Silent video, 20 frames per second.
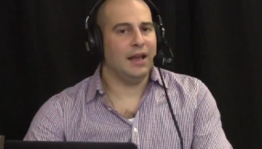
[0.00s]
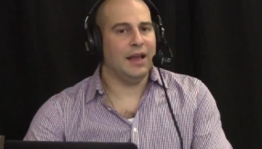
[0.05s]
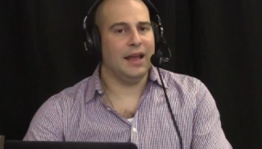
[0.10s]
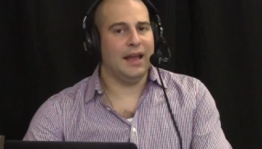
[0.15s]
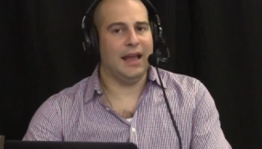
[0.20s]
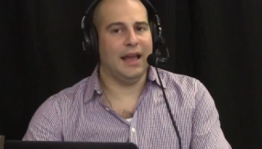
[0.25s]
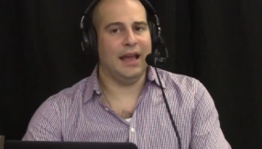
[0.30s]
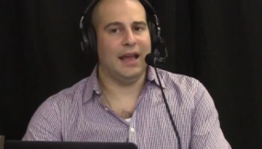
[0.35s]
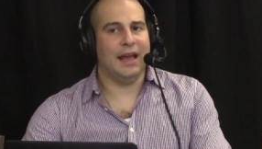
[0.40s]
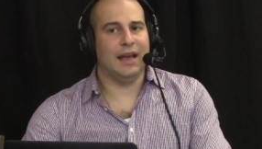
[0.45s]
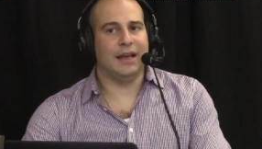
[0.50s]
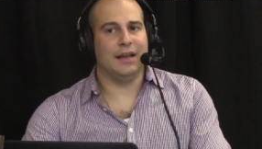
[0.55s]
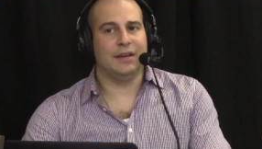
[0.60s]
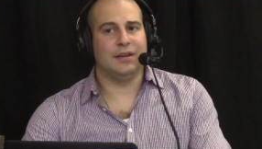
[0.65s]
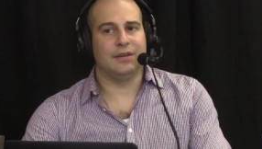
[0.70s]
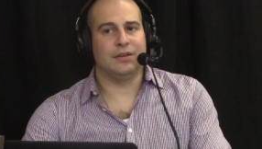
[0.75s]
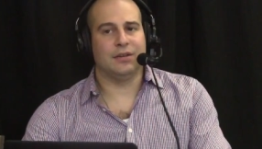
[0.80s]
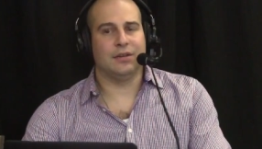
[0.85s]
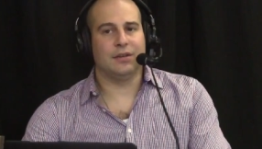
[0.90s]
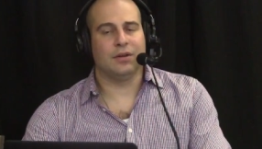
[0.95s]

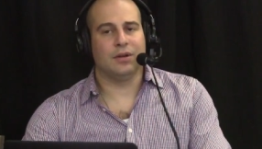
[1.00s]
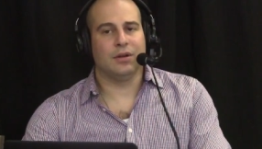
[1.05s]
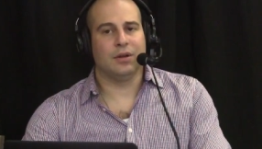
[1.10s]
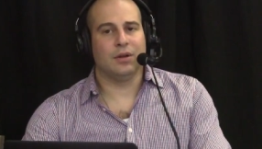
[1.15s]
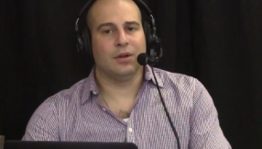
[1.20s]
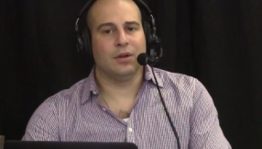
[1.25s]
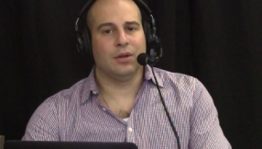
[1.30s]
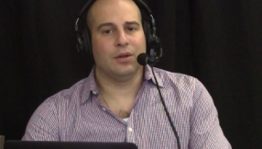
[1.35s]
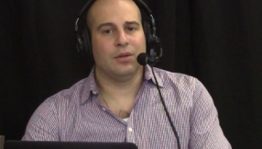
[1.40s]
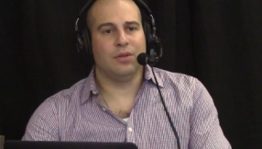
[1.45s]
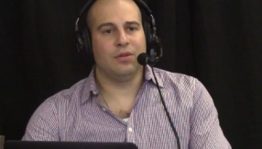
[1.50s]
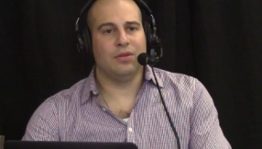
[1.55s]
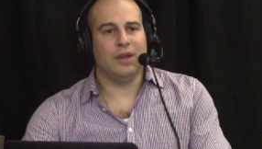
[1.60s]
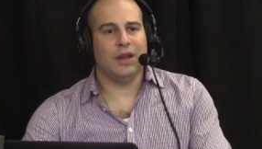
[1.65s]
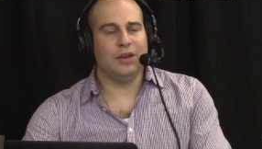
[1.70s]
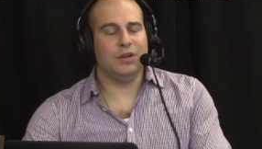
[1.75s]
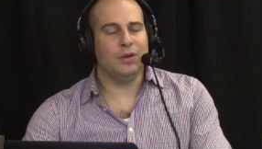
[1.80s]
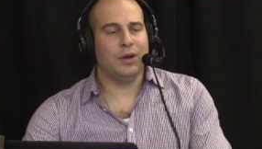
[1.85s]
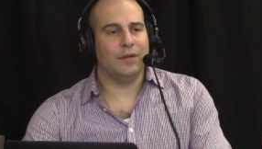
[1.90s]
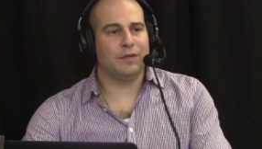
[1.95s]
and then
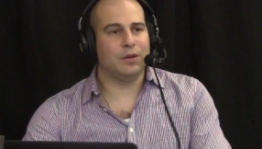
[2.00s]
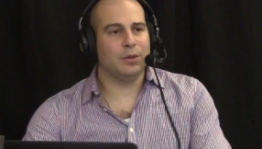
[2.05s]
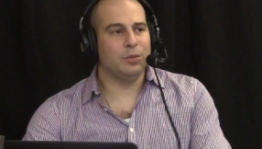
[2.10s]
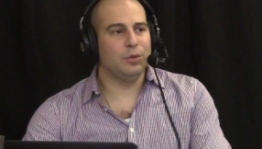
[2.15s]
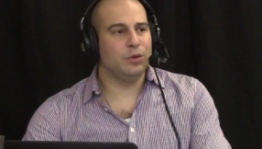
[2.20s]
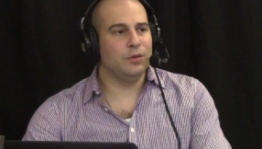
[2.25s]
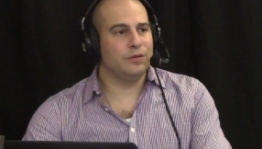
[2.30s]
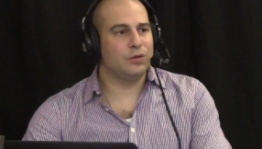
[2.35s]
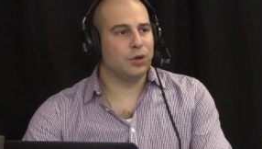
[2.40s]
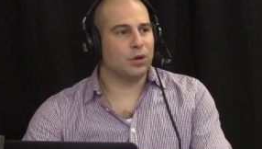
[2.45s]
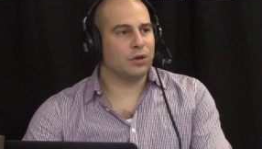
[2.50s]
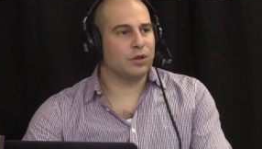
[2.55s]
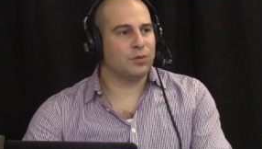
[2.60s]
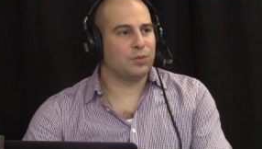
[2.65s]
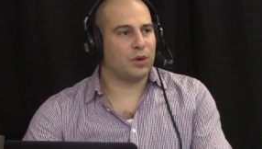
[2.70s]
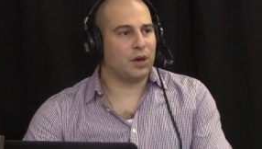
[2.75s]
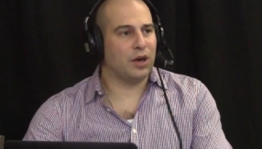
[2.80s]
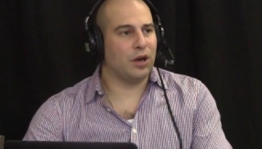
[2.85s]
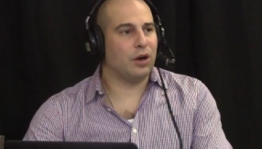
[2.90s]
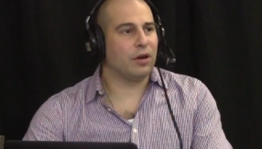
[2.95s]
you have to move towards
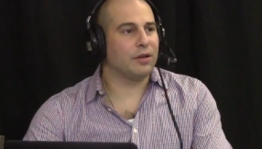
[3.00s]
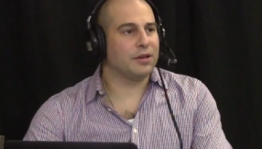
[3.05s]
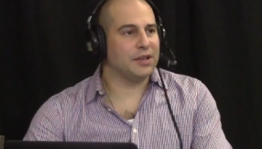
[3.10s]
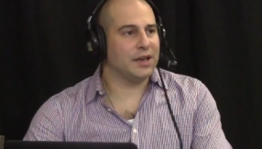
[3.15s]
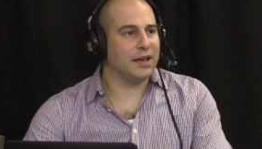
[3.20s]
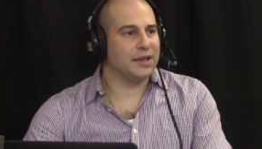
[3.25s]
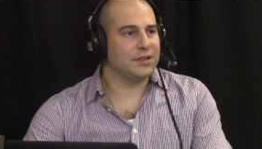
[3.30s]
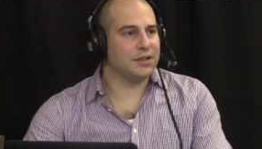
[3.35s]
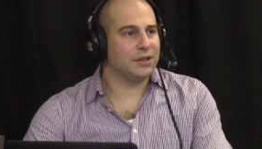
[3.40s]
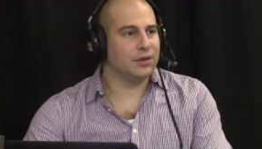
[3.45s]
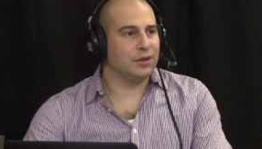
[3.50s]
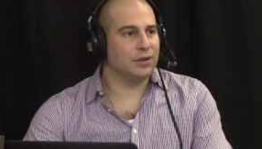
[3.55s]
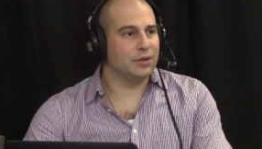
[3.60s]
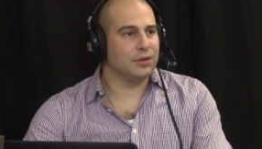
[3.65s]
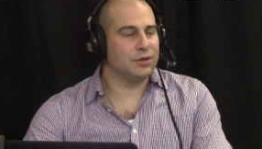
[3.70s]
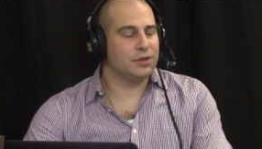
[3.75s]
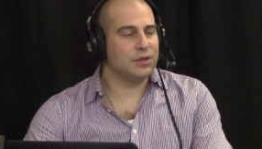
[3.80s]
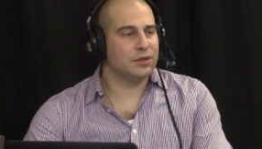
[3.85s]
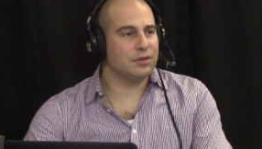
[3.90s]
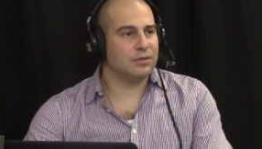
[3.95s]
prioritizing
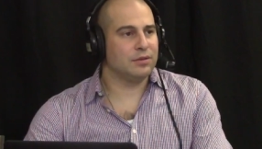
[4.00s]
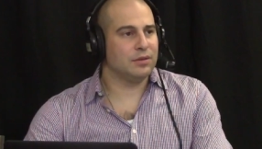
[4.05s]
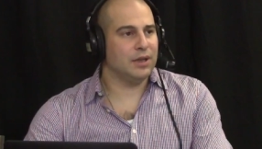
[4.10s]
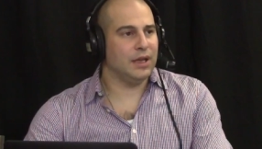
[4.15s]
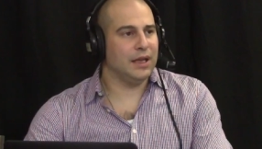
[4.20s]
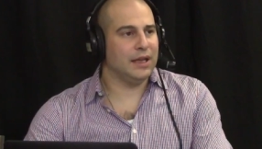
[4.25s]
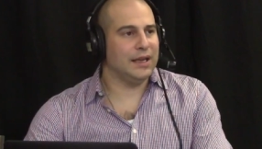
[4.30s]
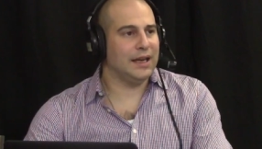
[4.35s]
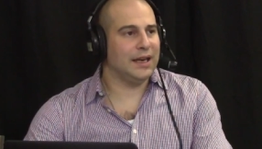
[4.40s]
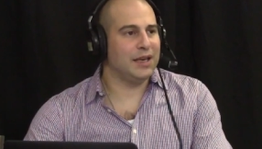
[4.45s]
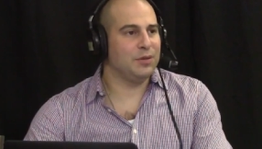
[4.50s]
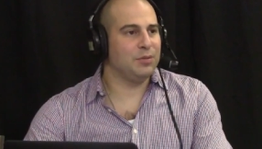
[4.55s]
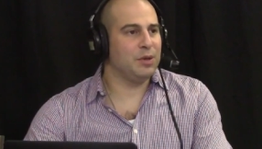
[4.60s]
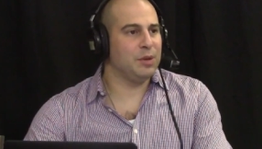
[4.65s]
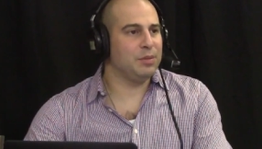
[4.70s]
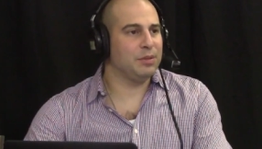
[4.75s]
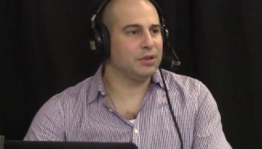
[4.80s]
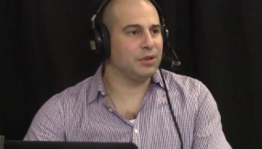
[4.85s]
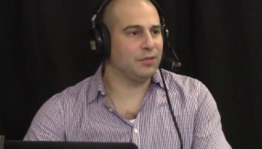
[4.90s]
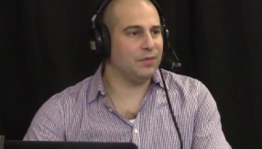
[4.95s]
those and getting
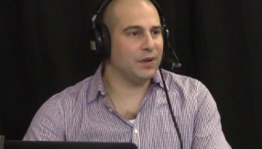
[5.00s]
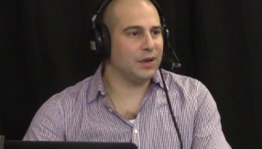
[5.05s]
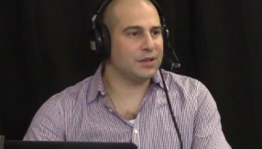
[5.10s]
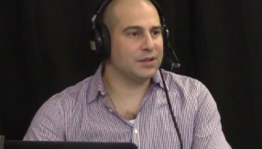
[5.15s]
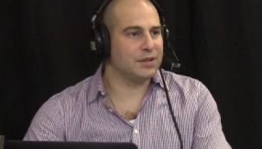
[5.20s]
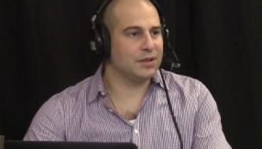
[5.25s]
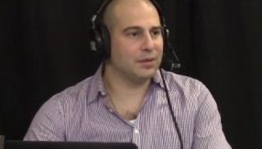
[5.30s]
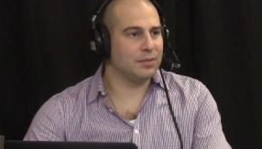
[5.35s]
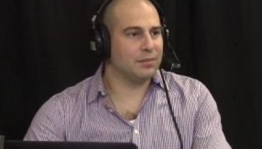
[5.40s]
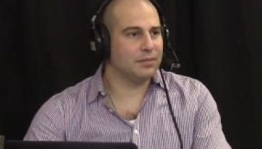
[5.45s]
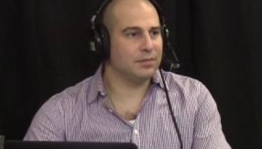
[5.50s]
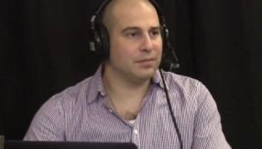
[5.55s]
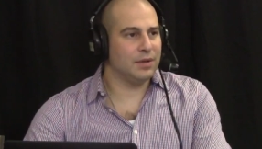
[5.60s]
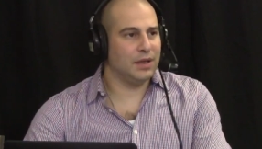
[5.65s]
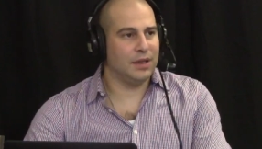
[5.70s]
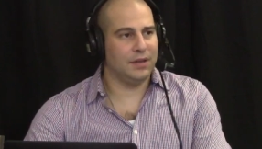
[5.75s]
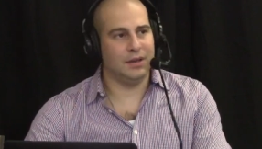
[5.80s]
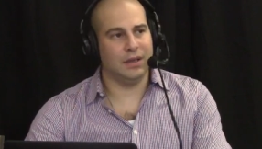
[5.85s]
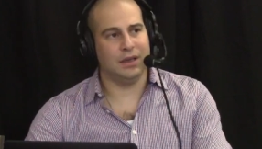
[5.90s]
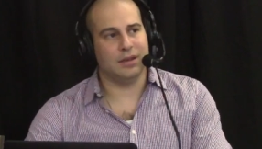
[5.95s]
people to fix them,
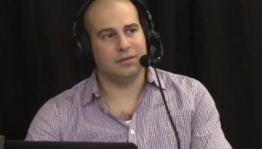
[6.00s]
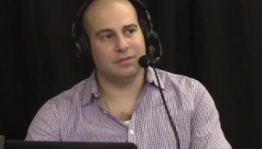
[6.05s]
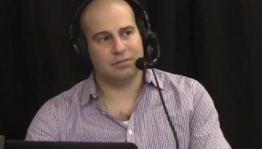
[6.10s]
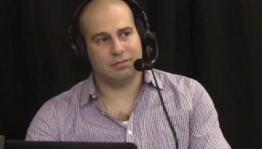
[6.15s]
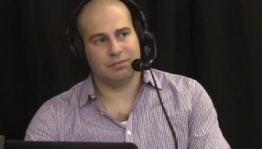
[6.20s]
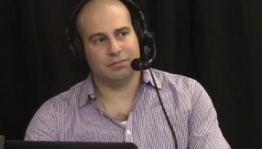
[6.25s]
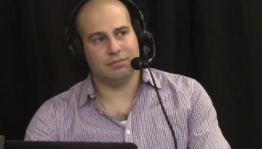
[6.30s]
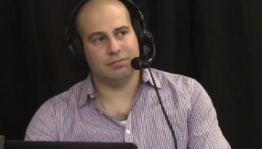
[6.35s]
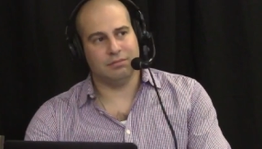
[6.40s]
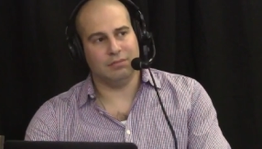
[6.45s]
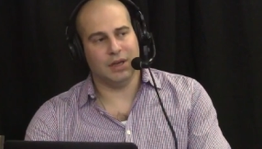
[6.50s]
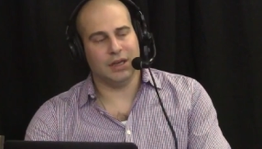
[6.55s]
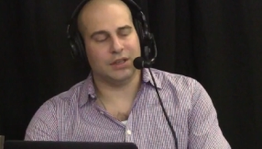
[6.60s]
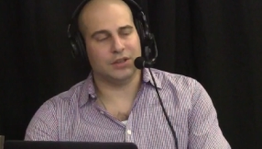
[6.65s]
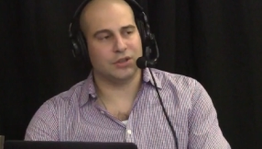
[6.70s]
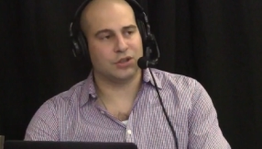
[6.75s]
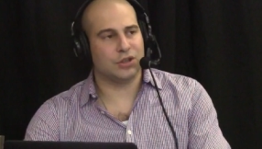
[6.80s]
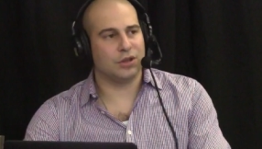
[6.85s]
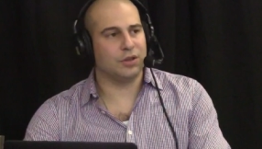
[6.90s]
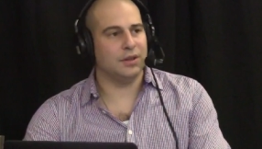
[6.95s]
and then making
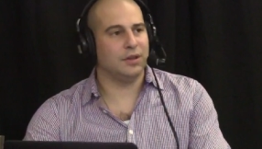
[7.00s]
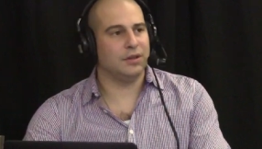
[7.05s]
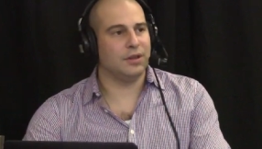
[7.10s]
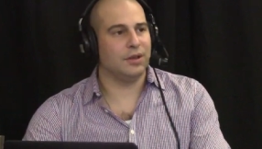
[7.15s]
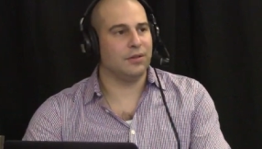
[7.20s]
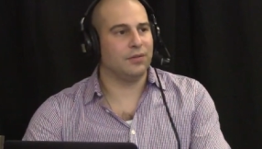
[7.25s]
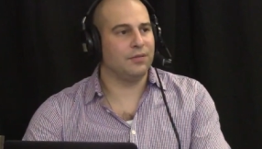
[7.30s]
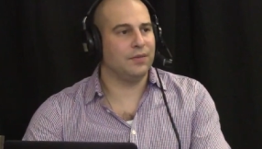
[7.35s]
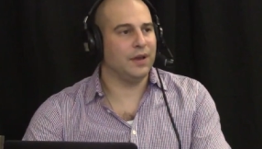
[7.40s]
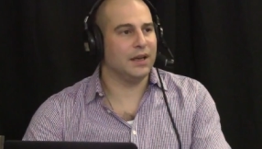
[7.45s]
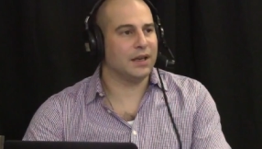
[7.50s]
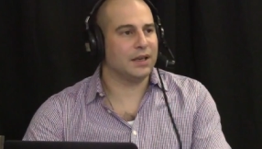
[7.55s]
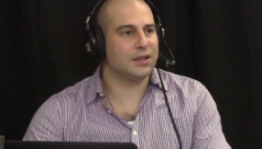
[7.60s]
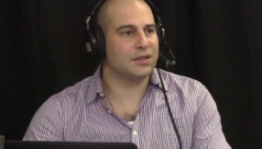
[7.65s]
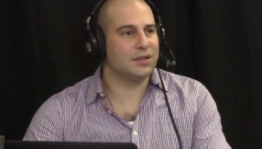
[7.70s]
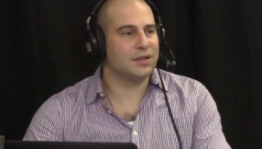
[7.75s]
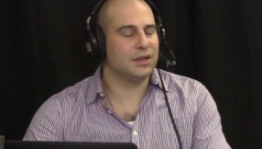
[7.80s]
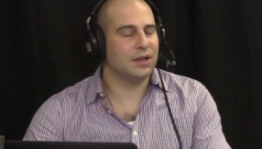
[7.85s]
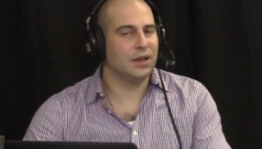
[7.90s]
sure that they're fixed